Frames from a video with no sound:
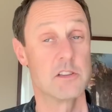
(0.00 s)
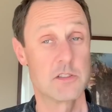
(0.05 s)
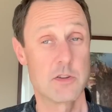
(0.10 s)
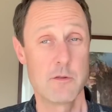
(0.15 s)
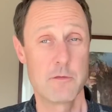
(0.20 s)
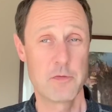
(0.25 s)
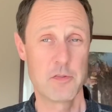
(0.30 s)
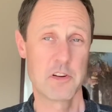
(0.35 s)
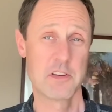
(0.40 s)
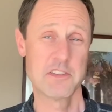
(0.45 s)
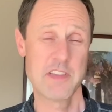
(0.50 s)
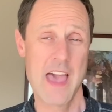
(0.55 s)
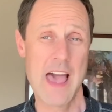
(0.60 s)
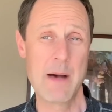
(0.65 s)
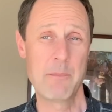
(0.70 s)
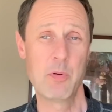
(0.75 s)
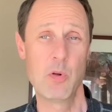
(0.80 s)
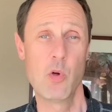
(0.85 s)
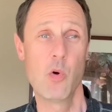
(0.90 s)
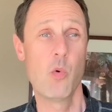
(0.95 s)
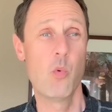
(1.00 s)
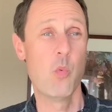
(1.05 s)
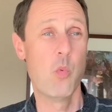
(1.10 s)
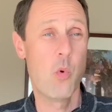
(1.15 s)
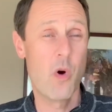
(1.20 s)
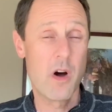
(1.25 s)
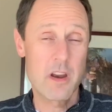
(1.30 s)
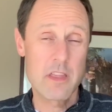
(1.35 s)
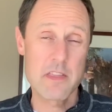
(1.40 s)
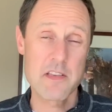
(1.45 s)
So for example,
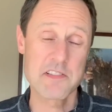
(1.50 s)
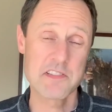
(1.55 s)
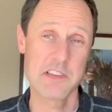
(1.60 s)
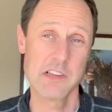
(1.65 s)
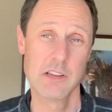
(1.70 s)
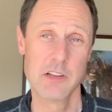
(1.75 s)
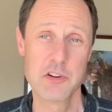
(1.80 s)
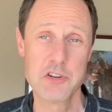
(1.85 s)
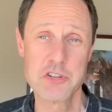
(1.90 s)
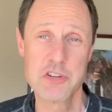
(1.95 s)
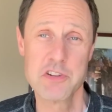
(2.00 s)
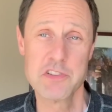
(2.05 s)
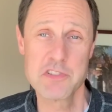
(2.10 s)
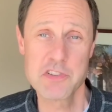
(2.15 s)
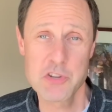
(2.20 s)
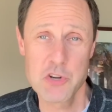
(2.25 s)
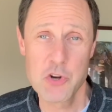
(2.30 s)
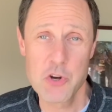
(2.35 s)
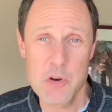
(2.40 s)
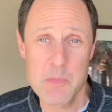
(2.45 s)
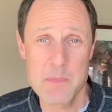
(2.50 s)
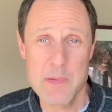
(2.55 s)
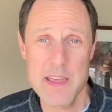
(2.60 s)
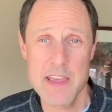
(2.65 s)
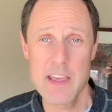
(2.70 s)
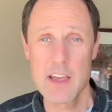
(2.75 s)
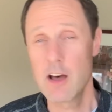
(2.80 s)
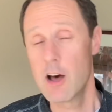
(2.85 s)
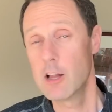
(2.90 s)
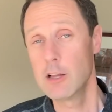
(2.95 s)
one of the solutions could
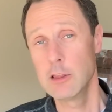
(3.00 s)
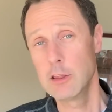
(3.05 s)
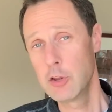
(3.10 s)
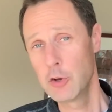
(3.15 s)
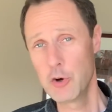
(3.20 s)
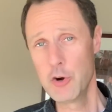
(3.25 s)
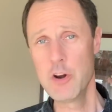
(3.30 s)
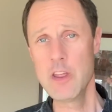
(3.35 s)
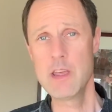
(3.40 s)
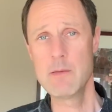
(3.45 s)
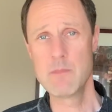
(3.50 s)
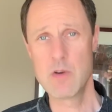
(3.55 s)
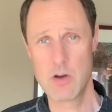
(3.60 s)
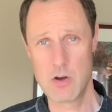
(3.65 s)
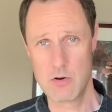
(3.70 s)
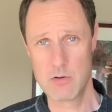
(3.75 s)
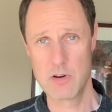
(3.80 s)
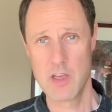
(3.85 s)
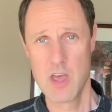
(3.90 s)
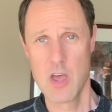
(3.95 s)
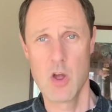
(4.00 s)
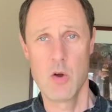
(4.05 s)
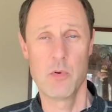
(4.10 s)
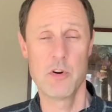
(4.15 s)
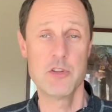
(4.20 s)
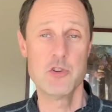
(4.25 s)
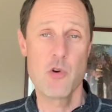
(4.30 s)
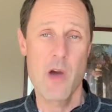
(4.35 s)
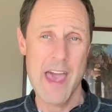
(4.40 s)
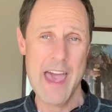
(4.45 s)
be a learning mode,
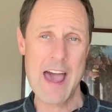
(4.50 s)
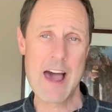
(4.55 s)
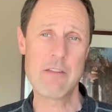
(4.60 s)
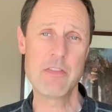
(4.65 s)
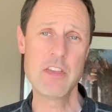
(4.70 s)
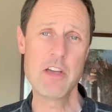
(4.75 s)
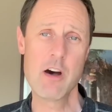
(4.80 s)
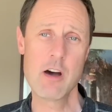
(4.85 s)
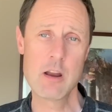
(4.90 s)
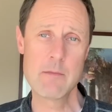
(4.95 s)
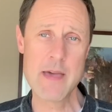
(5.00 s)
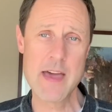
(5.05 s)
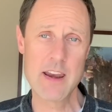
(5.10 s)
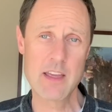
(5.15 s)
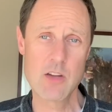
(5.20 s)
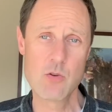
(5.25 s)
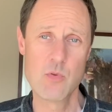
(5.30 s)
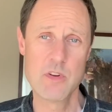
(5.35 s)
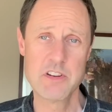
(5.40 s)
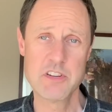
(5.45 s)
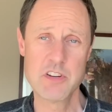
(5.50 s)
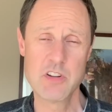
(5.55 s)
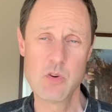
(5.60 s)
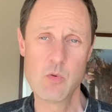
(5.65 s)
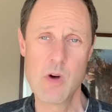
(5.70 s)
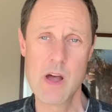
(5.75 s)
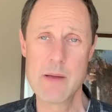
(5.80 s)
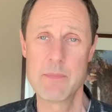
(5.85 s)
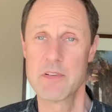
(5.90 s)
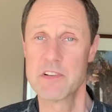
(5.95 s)
where you have the automatic windshield
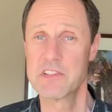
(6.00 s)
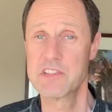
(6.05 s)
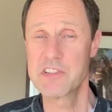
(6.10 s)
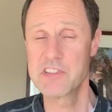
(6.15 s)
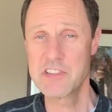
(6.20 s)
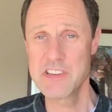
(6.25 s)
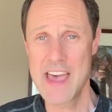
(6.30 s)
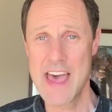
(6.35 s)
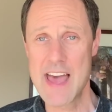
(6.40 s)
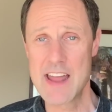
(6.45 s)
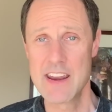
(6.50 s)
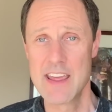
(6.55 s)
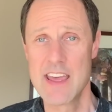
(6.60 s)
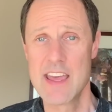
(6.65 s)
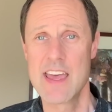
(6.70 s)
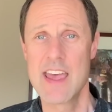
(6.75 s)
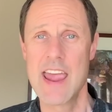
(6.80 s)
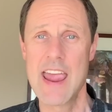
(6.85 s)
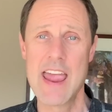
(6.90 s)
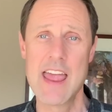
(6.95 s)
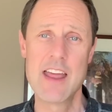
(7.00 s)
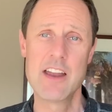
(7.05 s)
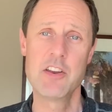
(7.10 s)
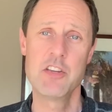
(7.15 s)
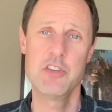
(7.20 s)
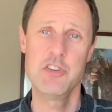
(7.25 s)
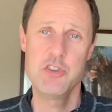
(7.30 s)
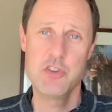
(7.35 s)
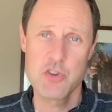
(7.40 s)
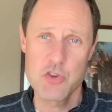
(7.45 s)
wipers set
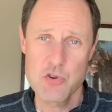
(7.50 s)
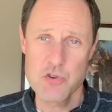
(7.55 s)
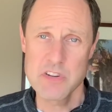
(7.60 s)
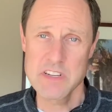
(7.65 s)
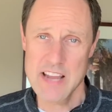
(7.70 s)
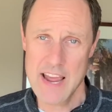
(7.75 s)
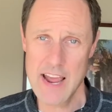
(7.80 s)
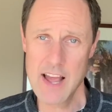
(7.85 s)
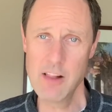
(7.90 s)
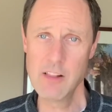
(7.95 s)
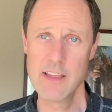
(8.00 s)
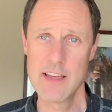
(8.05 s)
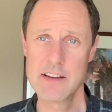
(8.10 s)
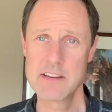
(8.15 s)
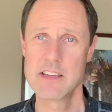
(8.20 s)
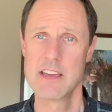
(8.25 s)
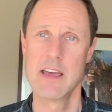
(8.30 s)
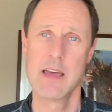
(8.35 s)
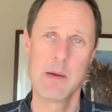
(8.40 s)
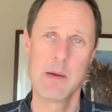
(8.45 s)
and you tell it